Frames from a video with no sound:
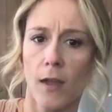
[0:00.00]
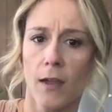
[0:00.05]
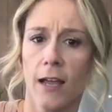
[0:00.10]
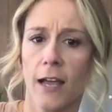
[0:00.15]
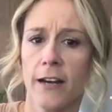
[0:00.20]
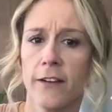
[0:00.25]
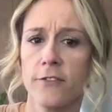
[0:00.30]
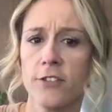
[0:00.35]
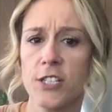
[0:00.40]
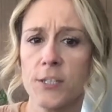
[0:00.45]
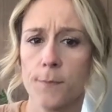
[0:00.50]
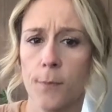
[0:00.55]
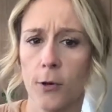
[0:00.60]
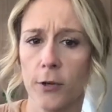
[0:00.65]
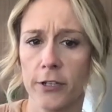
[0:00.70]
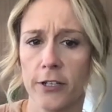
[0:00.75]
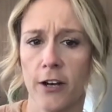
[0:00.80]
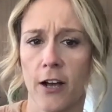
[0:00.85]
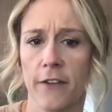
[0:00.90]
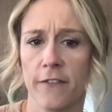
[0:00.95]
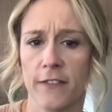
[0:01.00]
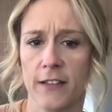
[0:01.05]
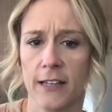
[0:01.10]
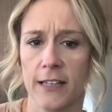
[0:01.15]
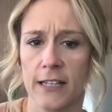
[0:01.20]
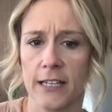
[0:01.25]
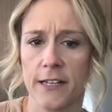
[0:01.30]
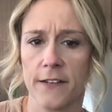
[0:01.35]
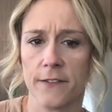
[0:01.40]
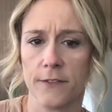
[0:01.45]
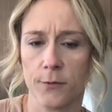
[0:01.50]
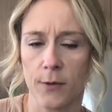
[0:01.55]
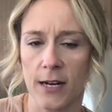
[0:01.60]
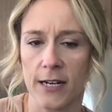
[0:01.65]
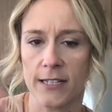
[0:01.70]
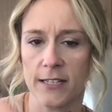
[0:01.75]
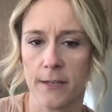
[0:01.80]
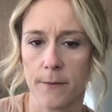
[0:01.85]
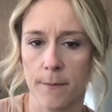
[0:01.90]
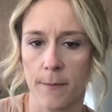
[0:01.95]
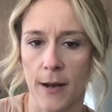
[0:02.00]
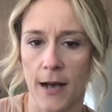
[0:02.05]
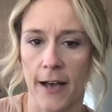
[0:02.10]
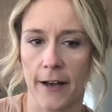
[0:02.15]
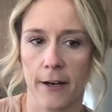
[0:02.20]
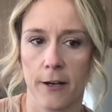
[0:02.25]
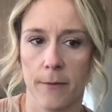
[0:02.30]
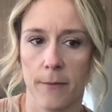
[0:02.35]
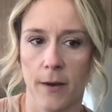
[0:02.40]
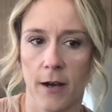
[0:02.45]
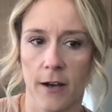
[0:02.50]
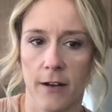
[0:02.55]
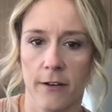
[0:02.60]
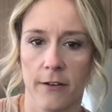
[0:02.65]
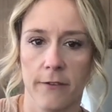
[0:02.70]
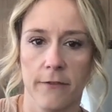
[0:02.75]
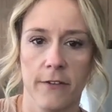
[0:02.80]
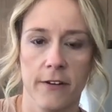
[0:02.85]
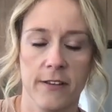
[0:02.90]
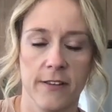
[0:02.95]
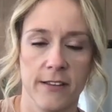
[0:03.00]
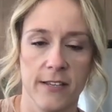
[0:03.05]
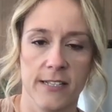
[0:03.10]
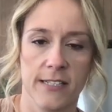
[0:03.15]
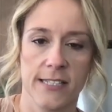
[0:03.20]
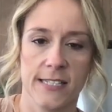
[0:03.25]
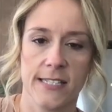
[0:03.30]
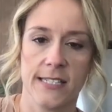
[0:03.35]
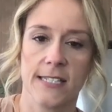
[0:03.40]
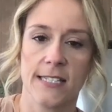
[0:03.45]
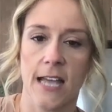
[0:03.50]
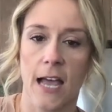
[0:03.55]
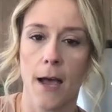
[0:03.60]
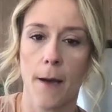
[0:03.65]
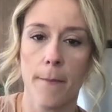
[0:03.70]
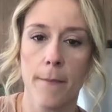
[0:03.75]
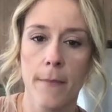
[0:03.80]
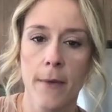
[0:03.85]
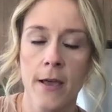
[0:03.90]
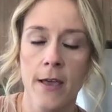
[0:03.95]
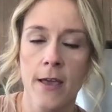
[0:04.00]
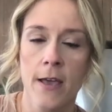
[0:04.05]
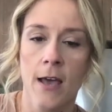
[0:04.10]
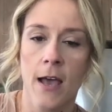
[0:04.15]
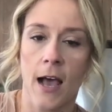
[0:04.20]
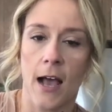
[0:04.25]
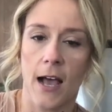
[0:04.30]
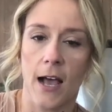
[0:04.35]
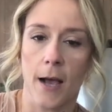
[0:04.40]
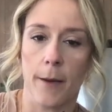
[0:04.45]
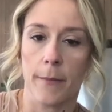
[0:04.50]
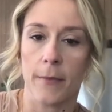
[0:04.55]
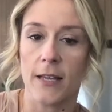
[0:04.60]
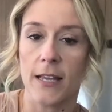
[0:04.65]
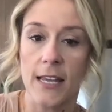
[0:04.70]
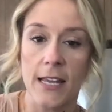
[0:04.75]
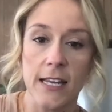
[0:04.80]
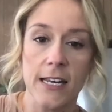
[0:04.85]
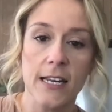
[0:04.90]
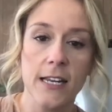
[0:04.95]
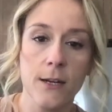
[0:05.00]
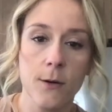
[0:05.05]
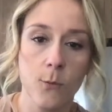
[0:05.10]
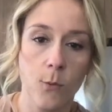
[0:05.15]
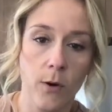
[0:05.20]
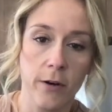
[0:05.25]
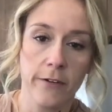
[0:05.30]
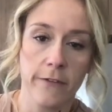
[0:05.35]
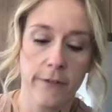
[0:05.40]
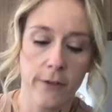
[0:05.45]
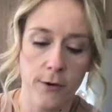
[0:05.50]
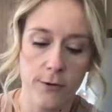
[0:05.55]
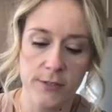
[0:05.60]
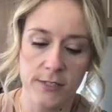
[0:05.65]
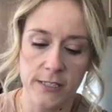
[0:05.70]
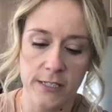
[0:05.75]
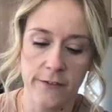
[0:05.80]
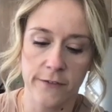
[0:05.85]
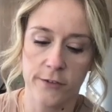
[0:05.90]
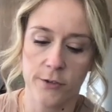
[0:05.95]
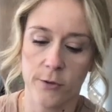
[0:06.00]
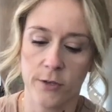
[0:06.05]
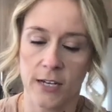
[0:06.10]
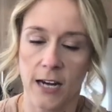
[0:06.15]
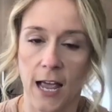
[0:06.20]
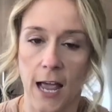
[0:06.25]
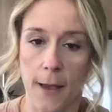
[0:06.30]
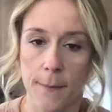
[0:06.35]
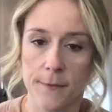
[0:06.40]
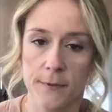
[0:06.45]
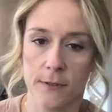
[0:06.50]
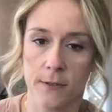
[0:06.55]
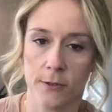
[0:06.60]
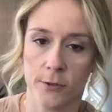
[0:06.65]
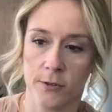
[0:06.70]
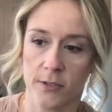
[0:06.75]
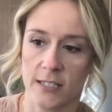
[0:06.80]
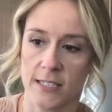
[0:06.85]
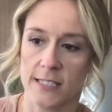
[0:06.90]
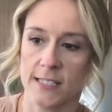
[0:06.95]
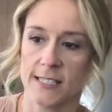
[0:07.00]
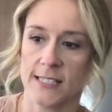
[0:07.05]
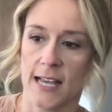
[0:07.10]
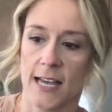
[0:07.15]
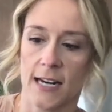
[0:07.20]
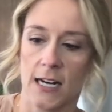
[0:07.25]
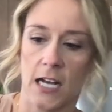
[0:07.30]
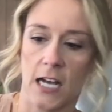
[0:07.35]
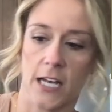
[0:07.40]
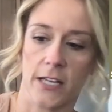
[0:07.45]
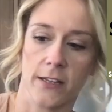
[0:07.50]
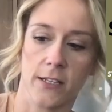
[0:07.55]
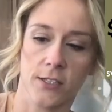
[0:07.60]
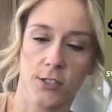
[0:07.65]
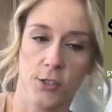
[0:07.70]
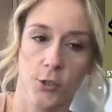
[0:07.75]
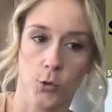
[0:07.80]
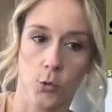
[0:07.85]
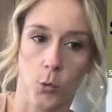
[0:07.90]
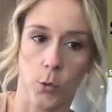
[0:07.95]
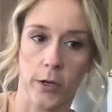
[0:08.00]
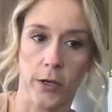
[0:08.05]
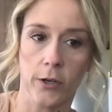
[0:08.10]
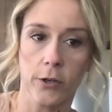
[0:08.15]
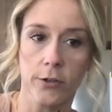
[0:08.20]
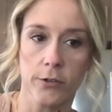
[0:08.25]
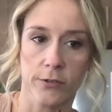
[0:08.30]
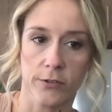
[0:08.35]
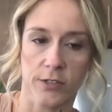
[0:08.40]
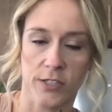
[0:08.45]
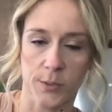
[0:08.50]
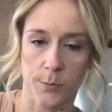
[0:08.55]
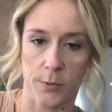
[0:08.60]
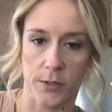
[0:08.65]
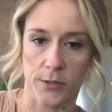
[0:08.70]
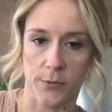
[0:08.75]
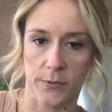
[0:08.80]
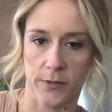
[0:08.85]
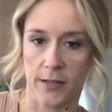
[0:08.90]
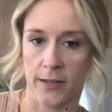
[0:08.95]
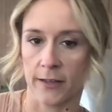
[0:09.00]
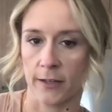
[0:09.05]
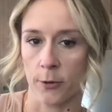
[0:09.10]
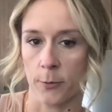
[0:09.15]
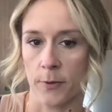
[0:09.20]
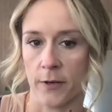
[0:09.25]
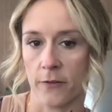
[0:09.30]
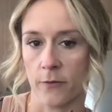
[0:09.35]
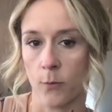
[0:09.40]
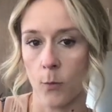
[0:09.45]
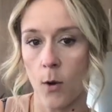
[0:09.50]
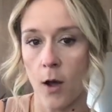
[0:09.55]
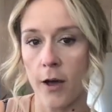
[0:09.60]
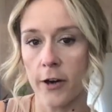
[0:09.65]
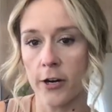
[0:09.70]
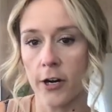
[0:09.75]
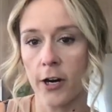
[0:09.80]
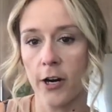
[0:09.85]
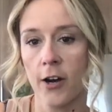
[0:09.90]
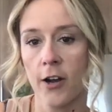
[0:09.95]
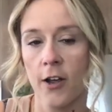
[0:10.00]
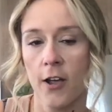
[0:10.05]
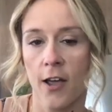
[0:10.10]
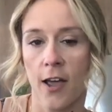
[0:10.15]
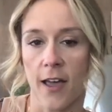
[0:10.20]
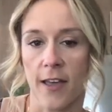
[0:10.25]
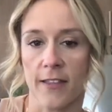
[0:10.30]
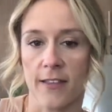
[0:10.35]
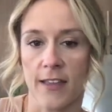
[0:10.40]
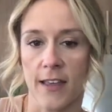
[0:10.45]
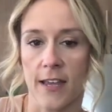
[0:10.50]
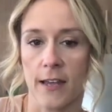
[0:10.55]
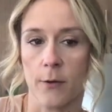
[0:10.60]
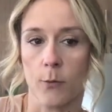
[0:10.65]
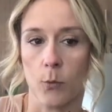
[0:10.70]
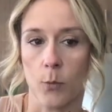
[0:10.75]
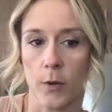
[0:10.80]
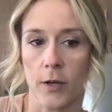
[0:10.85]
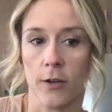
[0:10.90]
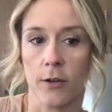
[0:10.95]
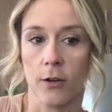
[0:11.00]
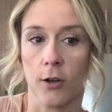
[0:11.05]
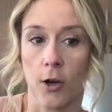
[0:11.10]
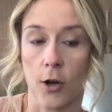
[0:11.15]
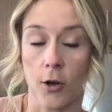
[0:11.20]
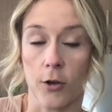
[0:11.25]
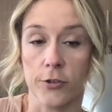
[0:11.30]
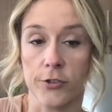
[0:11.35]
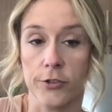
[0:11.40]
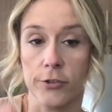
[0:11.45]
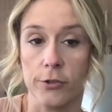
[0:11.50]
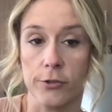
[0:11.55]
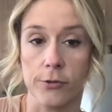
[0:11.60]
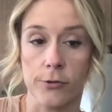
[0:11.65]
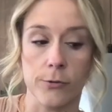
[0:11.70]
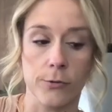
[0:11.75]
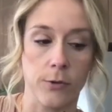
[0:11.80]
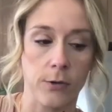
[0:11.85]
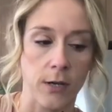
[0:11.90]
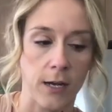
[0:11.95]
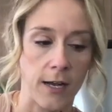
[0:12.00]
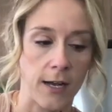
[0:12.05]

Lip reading: kind of just pulling off the leaves right at the bottom of the stem. Any one of those leaves you could absolutely set on the soil and spritz with a little bit of water, and they will also